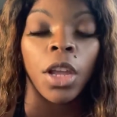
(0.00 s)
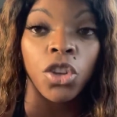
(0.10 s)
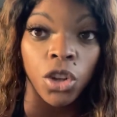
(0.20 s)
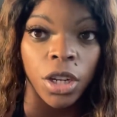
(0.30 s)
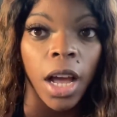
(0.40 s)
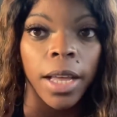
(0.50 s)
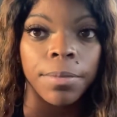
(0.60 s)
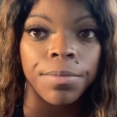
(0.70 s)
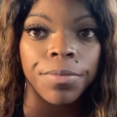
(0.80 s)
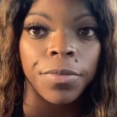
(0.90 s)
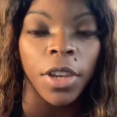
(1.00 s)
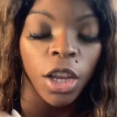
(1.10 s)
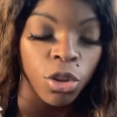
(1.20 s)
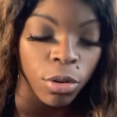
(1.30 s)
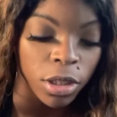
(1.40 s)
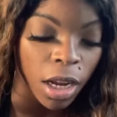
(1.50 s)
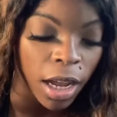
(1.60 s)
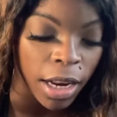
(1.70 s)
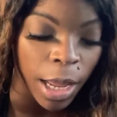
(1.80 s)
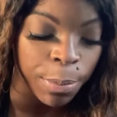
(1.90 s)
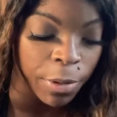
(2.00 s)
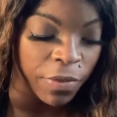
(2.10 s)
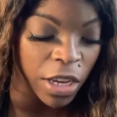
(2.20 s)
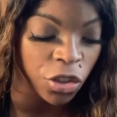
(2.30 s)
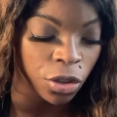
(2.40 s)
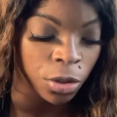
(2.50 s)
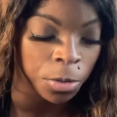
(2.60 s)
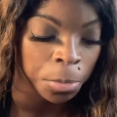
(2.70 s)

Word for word: You're not. You are not a professional